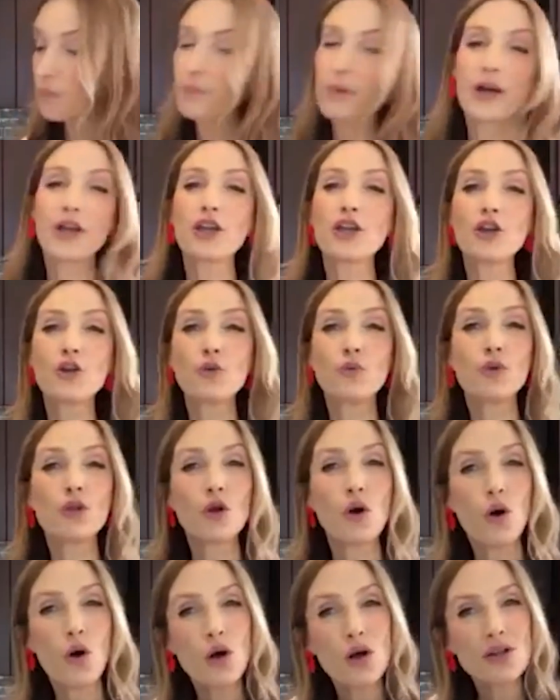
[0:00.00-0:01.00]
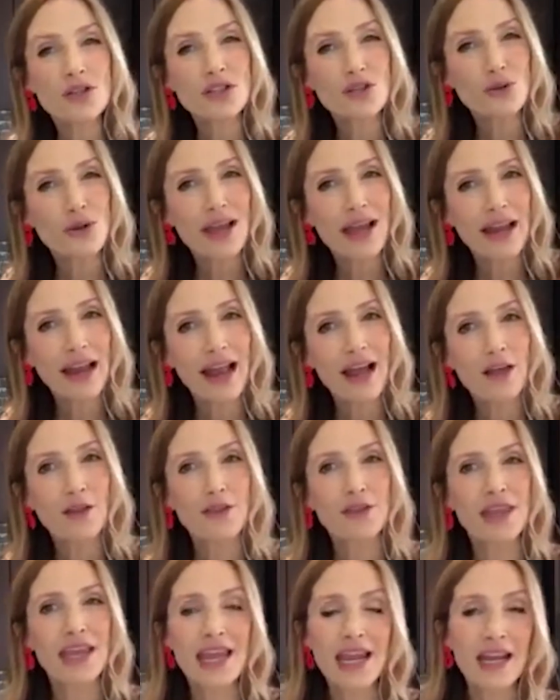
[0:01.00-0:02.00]
but you will also get
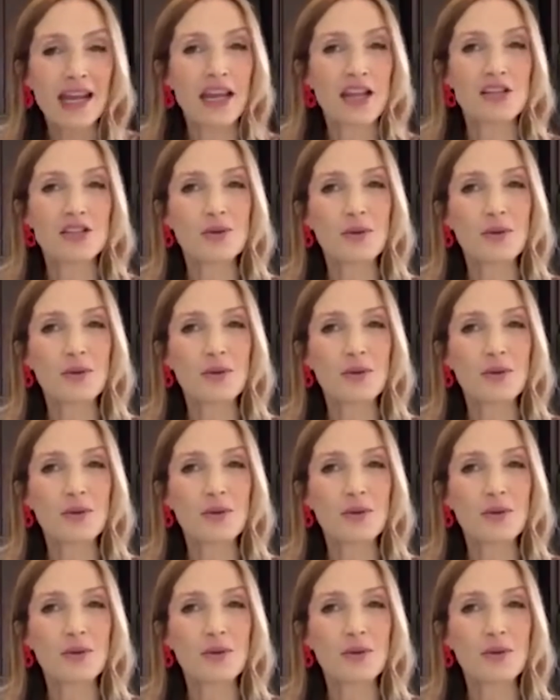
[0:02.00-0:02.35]
L-theanine.